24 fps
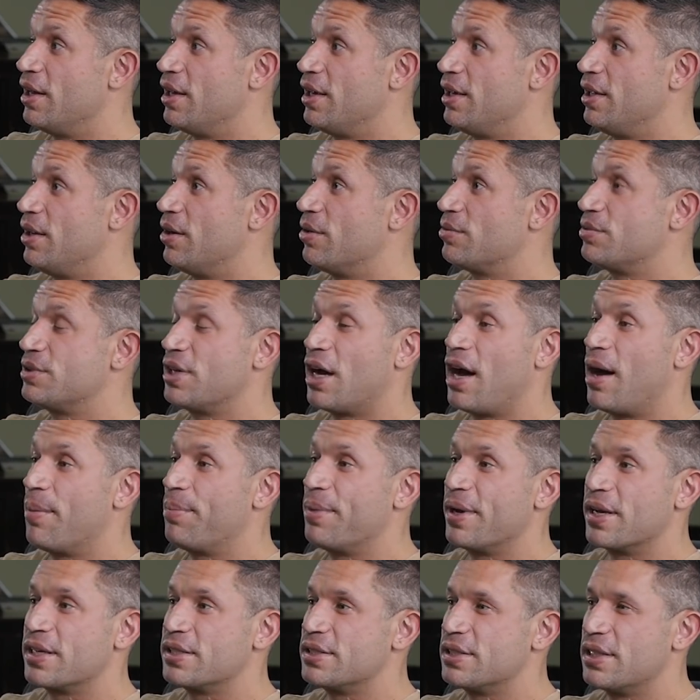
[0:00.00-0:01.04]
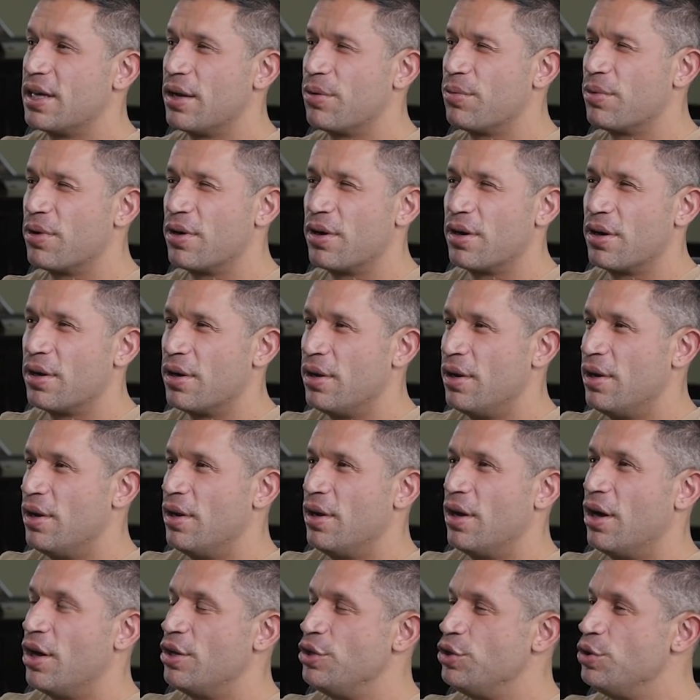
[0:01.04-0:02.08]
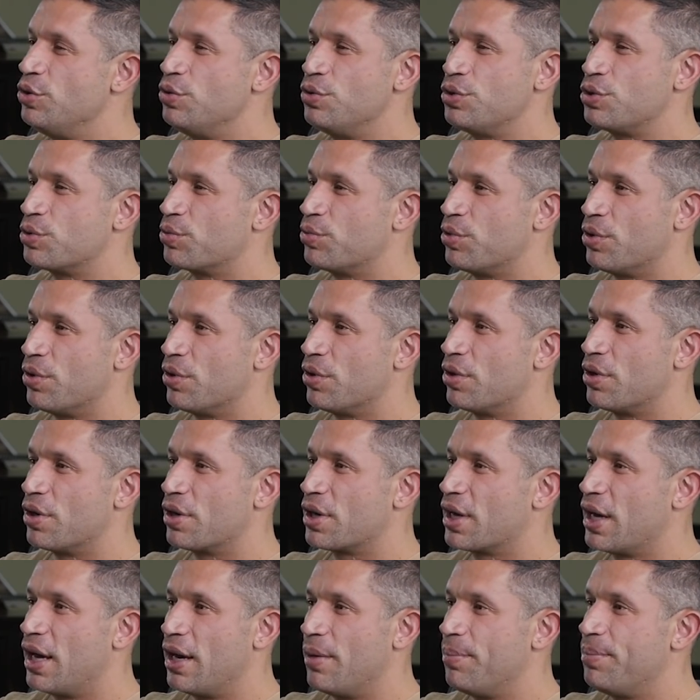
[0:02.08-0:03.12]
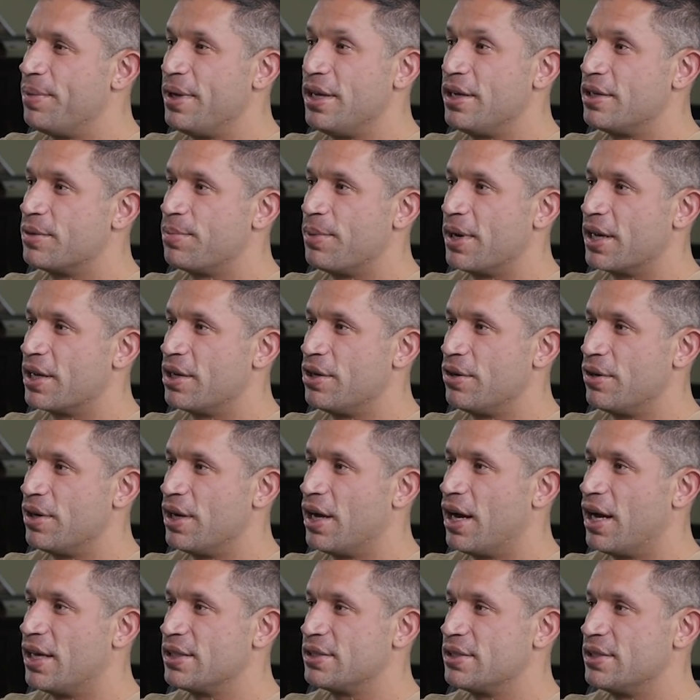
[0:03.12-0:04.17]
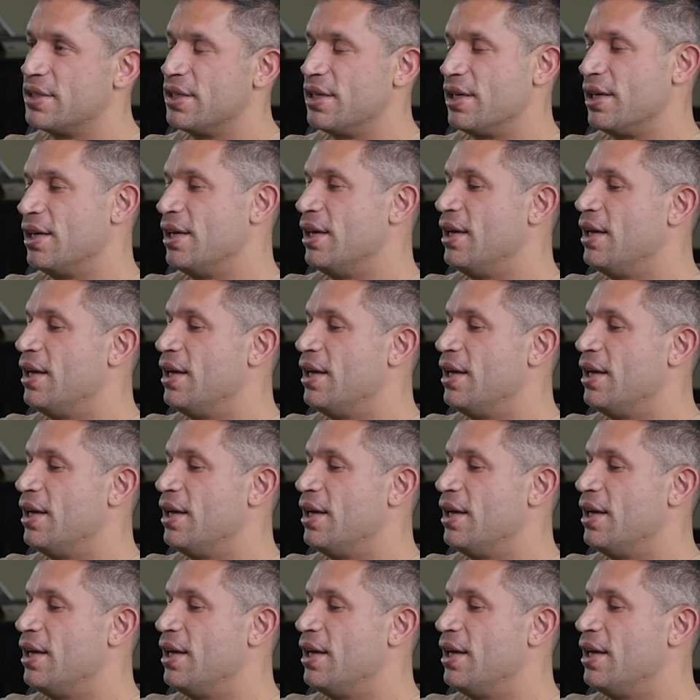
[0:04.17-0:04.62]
you know, topics that were unusual or kind of piqued my curiosity.